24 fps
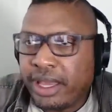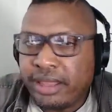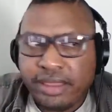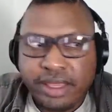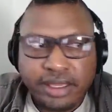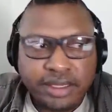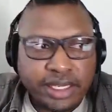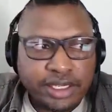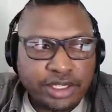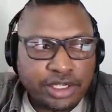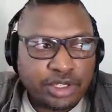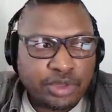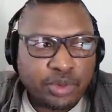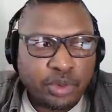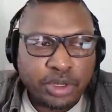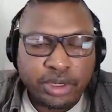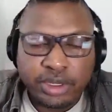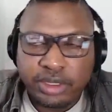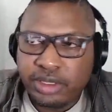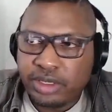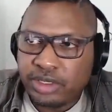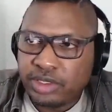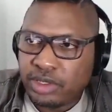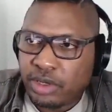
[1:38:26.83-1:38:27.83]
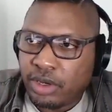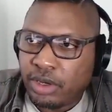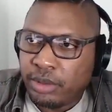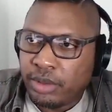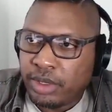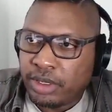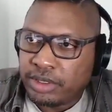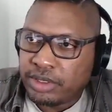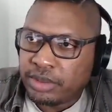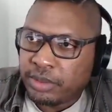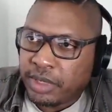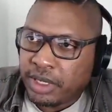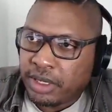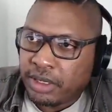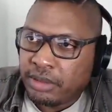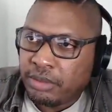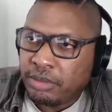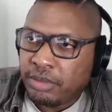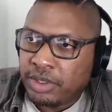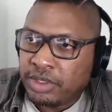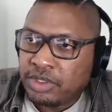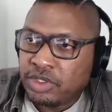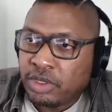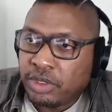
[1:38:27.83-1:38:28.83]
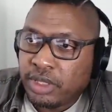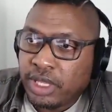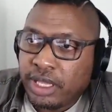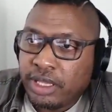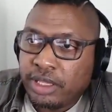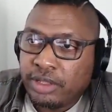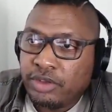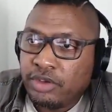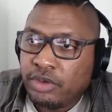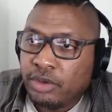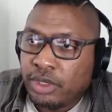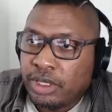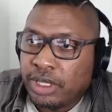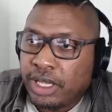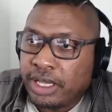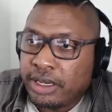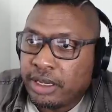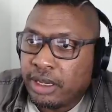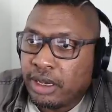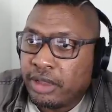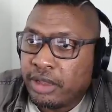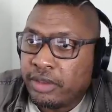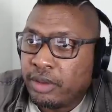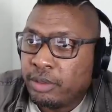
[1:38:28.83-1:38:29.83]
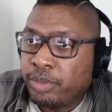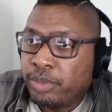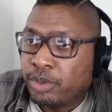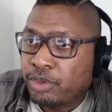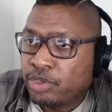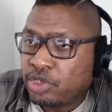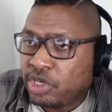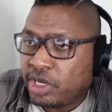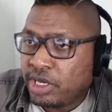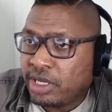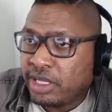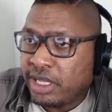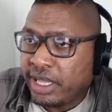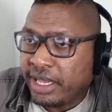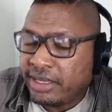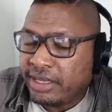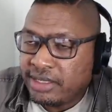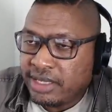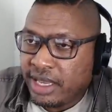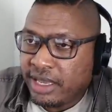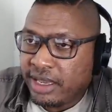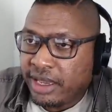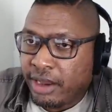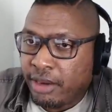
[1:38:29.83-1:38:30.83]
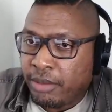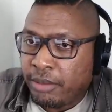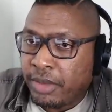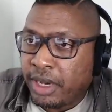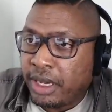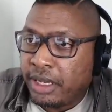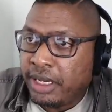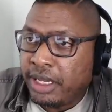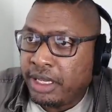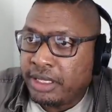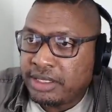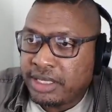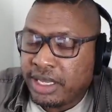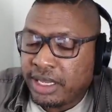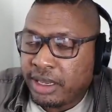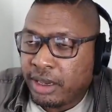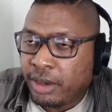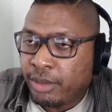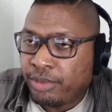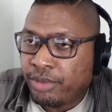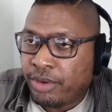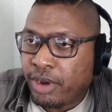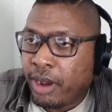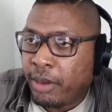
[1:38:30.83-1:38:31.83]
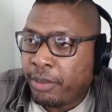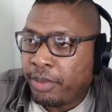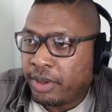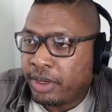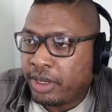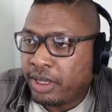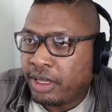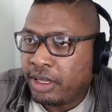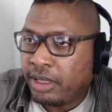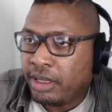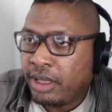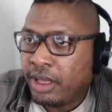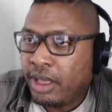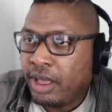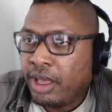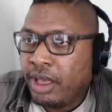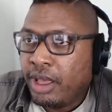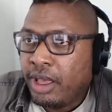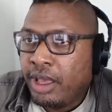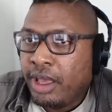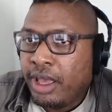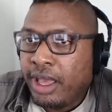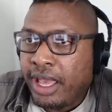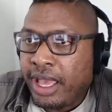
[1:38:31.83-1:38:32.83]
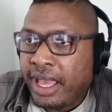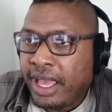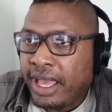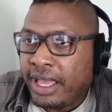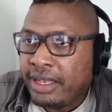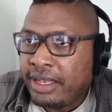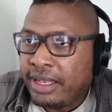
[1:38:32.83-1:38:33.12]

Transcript: I think they just want to disarm us, man, so they can do a lot of other bullshit, like take our money, take our property, yeah, and,